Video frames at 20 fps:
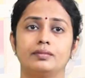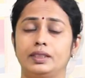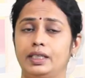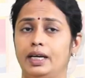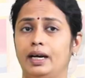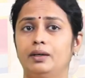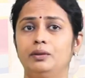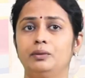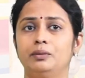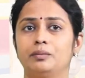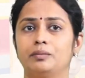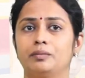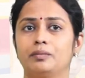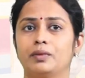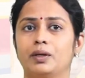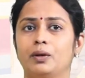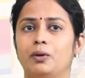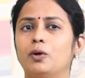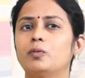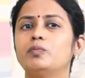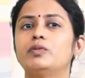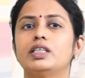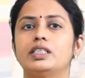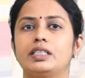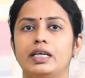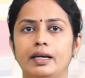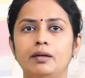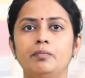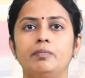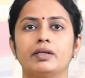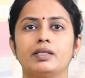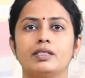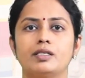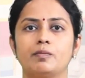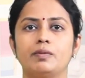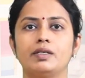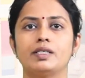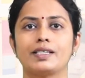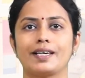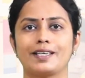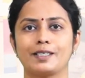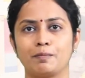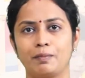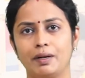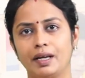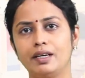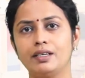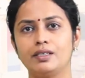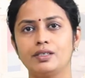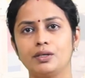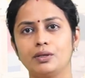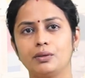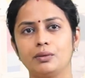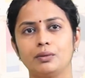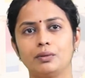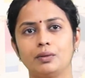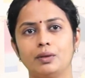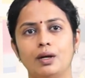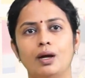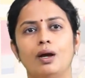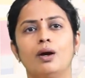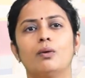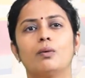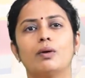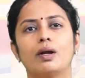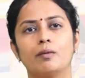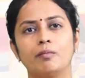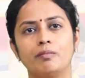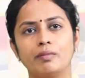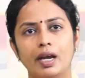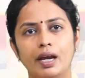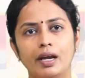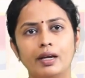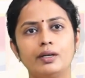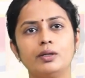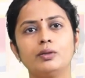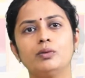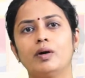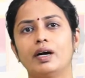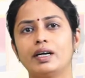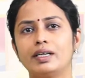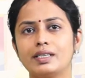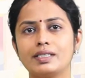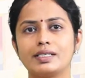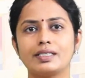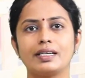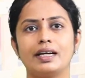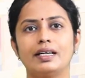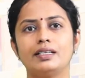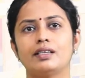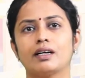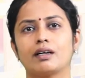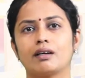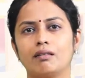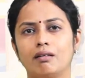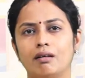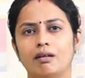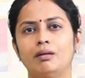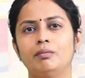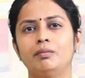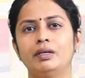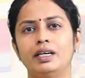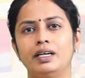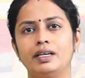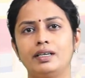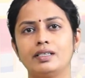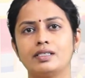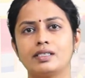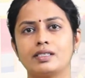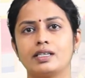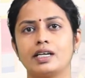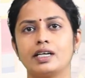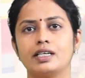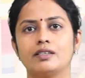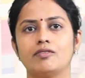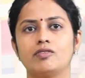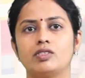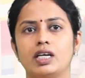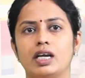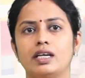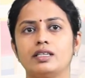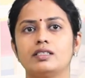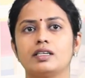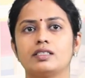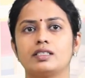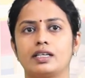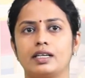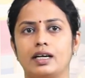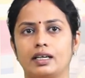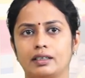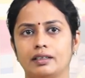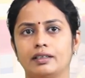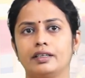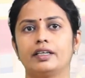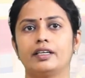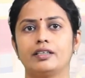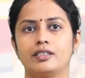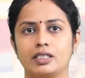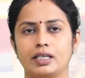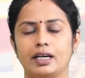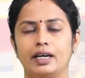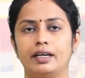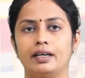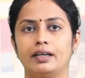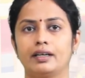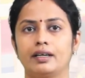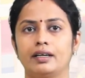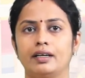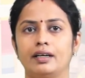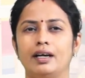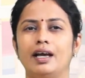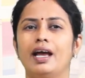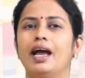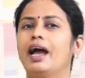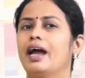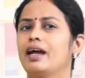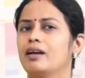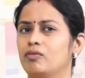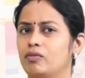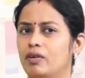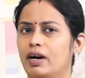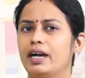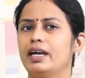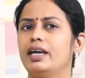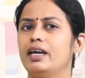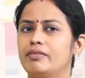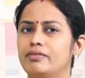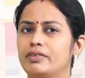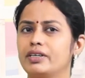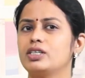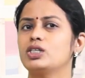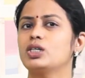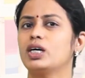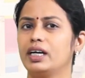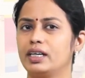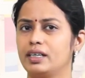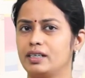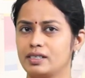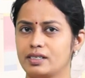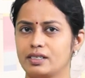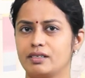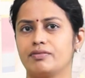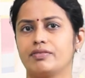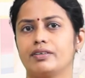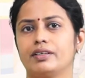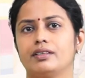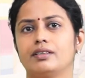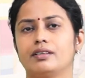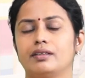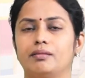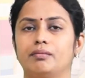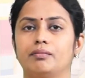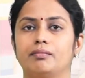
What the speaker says: Now, Hope the 10 principles explained to you would have made you understand the common and distinctive changes that occur in a child and why every child is different.